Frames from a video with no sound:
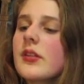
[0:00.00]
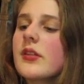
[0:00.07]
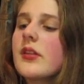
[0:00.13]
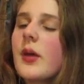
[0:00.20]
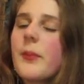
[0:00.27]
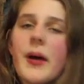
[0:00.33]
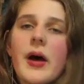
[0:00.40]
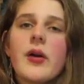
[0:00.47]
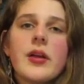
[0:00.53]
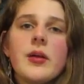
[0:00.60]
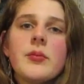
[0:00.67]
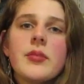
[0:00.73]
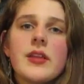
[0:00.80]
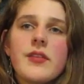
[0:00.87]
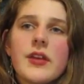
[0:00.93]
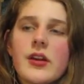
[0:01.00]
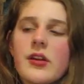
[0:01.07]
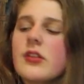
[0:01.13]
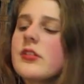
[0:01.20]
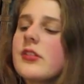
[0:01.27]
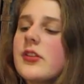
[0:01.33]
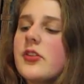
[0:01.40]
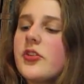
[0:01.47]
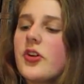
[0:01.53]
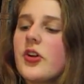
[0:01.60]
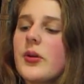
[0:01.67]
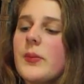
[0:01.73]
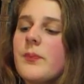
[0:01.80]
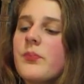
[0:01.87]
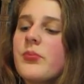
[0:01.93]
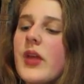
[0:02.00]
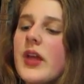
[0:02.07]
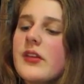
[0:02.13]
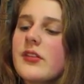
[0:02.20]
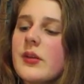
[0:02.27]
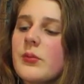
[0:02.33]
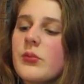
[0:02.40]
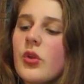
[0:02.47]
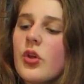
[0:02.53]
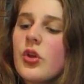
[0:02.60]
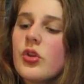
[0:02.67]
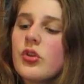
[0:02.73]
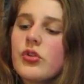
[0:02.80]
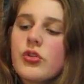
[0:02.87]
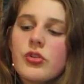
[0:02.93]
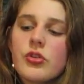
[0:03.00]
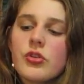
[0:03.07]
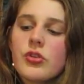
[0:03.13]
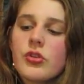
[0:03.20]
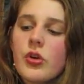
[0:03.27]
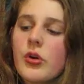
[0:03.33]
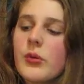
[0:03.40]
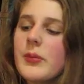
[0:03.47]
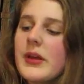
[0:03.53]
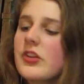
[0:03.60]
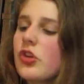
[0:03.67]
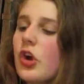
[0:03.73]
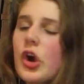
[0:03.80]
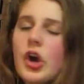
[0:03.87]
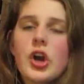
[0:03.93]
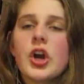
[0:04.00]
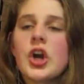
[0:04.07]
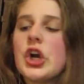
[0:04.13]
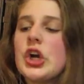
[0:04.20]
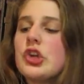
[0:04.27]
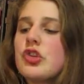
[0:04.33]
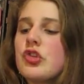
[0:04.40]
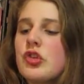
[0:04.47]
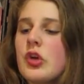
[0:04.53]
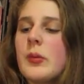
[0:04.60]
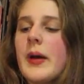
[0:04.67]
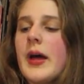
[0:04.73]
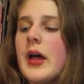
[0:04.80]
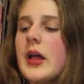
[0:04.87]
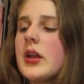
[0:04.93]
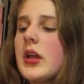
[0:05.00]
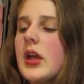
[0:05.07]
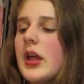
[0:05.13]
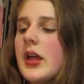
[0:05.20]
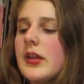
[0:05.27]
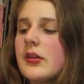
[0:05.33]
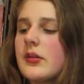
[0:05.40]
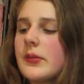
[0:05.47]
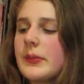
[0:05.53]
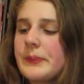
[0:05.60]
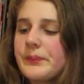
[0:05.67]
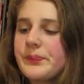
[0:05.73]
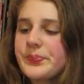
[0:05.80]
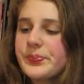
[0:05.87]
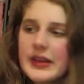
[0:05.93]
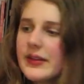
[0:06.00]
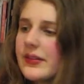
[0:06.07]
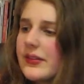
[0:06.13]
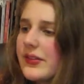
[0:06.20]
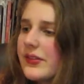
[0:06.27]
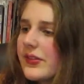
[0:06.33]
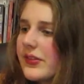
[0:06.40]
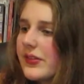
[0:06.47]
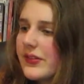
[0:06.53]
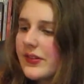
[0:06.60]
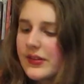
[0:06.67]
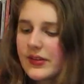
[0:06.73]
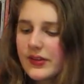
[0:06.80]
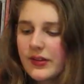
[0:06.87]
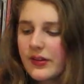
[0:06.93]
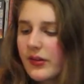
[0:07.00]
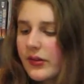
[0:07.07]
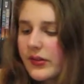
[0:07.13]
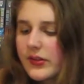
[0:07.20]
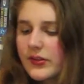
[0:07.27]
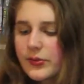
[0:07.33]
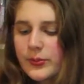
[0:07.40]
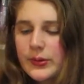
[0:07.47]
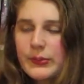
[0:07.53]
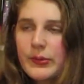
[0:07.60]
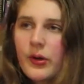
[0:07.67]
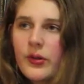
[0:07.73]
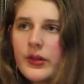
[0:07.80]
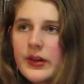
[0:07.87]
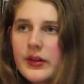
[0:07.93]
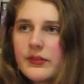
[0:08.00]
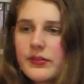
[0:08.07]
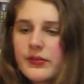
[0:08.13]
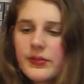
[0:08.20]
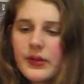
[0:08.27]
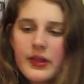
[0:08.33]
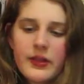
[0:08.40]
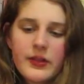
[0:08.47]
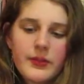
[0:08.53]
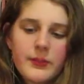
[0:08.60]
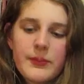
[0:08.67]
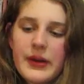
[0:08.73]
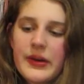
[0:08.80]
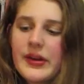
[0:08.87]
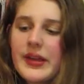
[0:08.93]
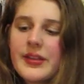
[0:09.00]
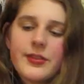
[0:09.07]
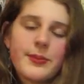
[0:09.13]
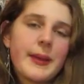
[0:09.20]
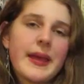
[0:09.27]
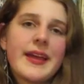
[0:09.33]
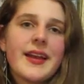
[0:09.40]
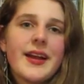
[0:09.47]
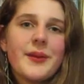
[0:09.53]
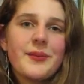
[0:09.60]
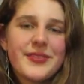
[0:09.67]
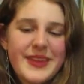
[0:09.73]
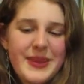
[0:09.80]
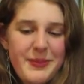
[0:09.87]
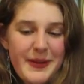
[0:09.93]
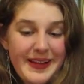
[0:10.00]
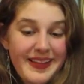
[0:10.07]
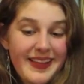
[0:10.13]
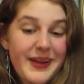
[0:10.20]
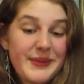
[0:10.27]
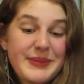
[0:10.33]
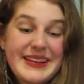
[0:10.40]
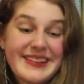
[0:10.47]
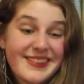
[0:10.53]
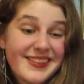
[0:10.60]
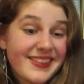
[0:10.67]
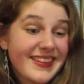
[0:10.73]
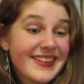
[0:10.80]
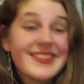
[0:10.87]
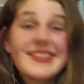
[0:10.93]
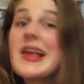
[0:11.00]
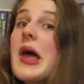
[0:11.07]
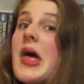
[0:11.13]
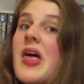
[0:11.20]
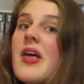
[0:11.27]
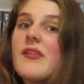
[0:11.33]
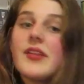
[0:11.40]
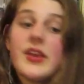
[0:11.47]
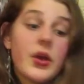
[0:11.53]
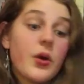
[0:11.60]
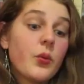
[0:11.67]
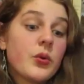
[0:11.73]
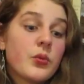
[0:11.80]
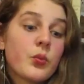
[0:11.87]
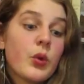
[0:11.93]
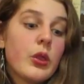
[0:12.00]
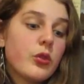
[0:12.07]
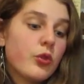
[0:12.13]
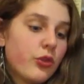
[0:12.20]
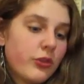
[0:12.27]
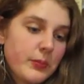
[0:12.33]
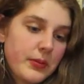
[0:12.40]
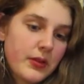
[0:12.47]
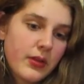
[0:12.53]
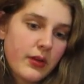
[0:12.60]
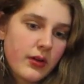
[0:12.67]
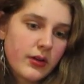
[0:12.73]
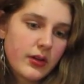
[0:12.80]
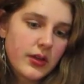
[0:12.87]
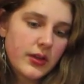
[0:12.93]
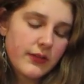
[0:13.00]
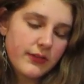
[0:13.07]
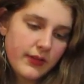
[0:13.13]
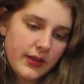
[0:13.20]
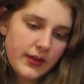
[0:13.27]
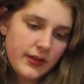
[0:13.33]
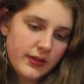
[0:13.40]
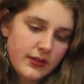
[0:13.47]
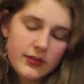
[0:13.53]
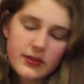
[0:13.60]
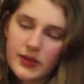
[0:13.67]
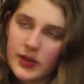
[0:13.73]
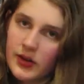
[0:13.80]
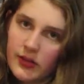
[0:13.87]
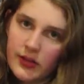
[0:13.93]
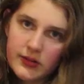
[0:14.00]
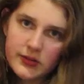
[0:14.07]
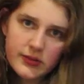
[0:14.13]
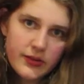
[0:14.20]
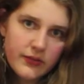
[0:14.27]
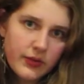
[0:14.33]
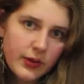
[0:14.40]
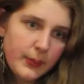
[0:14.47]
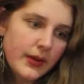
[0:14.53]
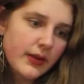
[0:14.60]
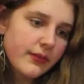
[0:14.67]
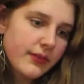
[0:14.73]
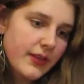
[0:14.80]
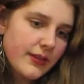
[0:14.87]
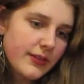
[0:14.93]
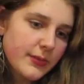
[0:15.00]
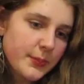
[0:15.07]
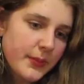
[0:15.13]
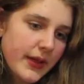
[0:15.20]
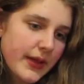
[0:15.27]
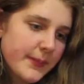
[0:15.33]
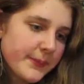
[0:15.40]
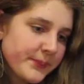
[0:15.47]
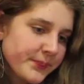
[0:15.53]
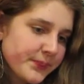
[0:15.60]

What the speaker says: about him leaving her sister makes her so bad, and just all this recalling of Marianne's pain. I'm skipping a lot because this video would run super long if I analyzed every bit of this, but